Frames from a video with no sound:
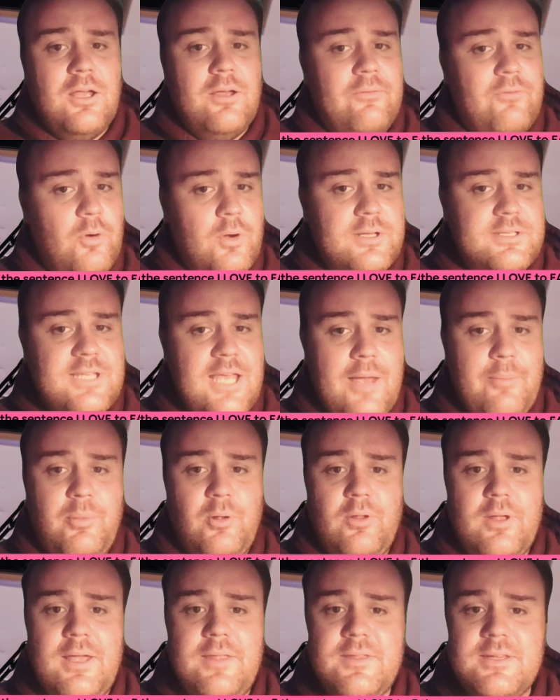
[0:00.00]
For
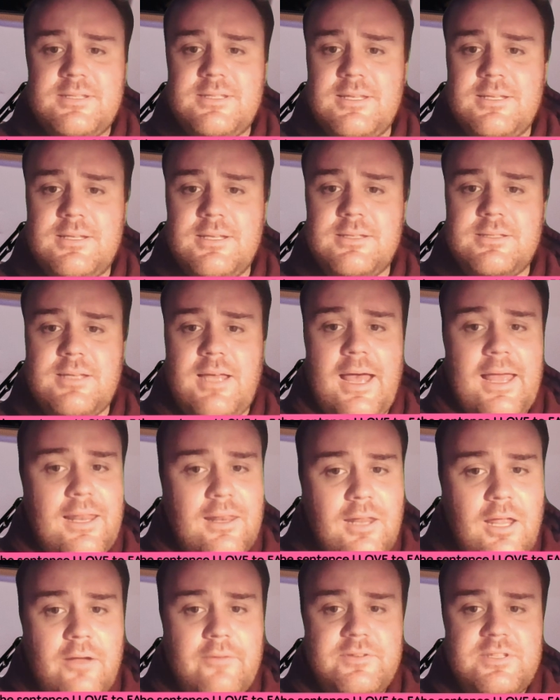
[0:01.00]
example, in the sentence, I
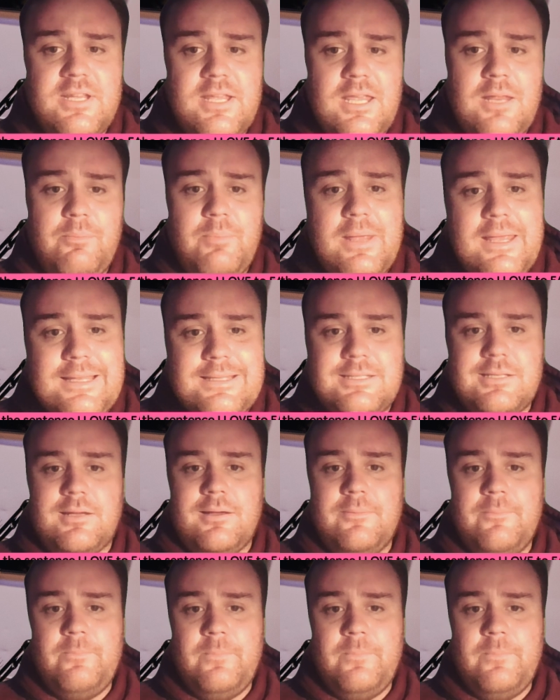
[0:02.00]
love to eat pizza.